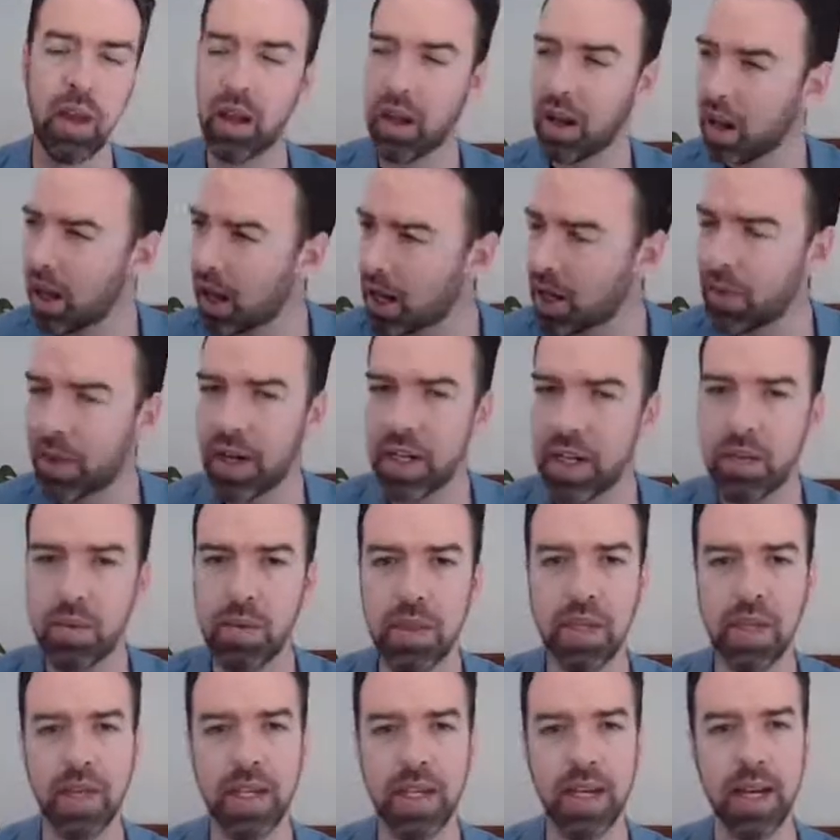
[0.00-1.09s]
Likewise
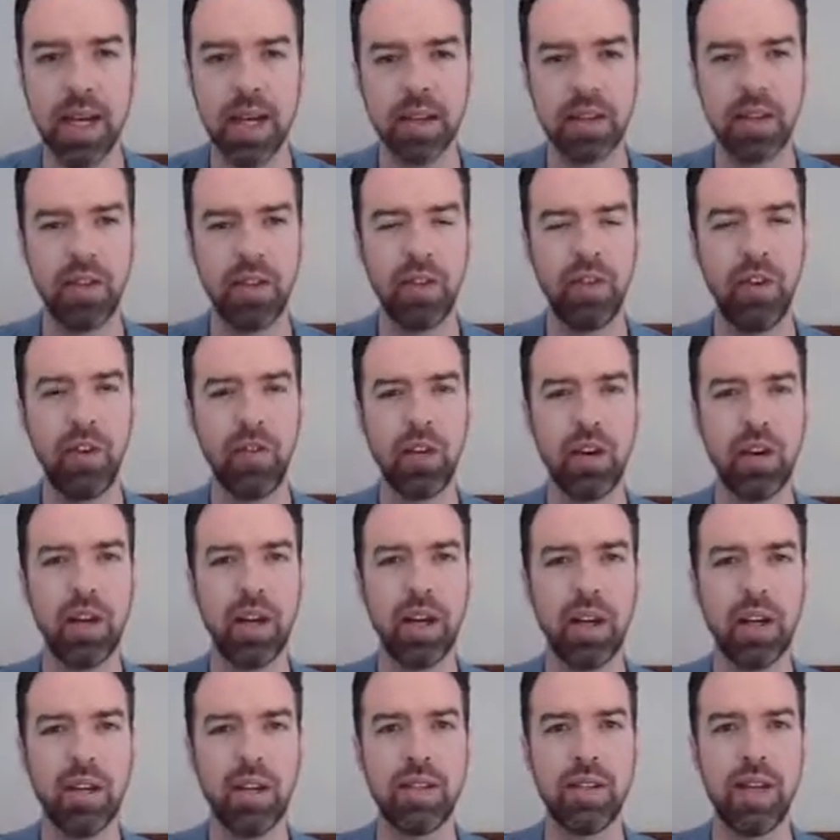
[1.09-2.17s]
with the tests. If you've got an
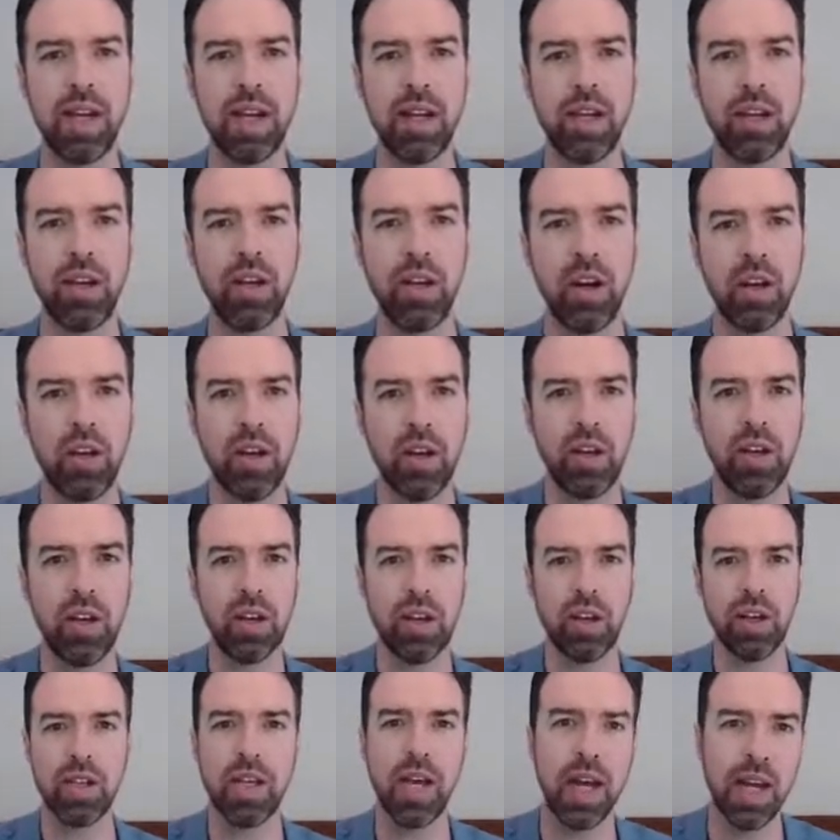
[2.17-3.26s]
understanding, you know that you're
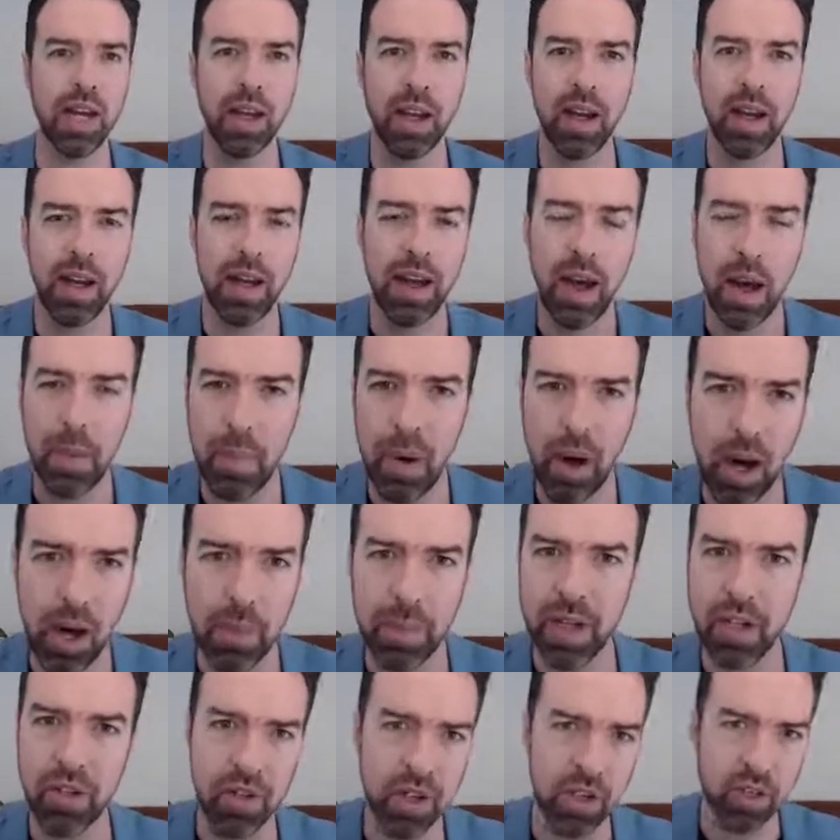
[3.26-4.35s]
going to take a
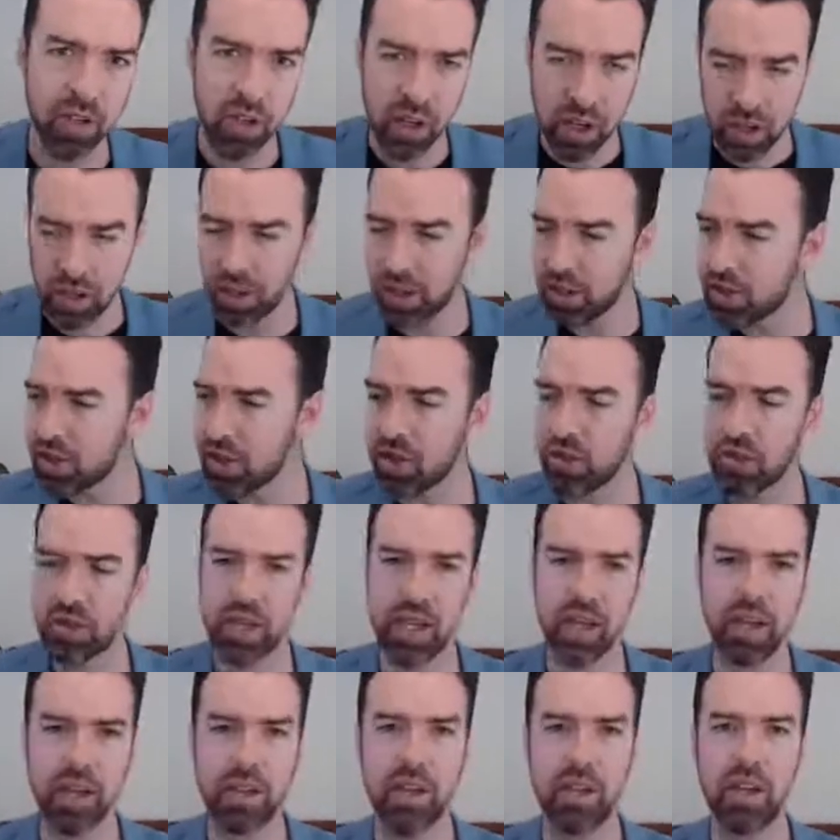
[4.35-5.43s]
biometric psychological
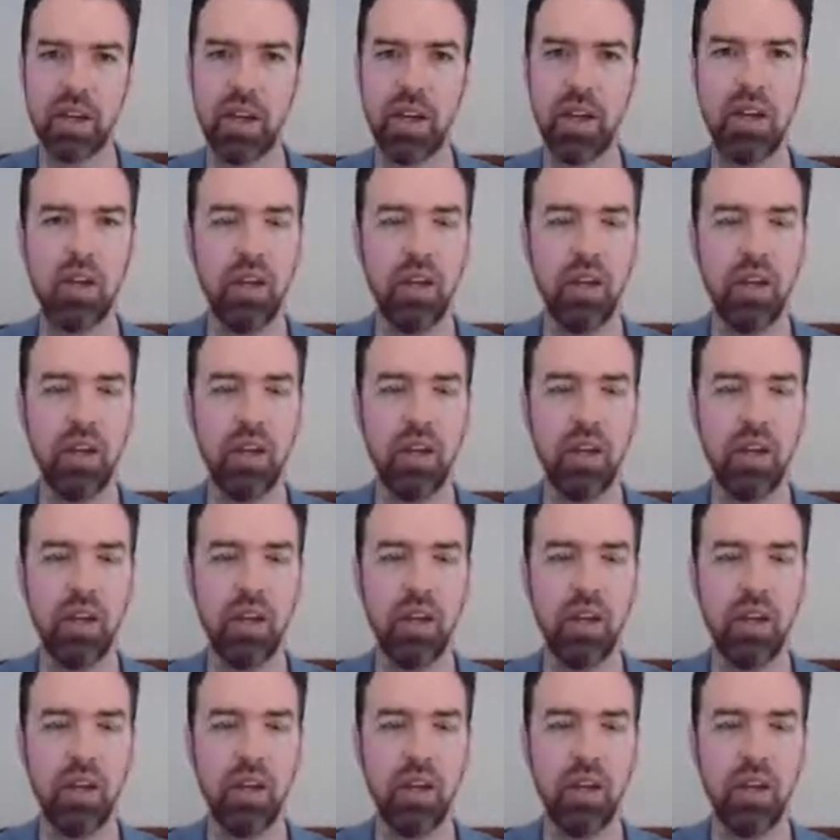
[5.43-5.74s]
test,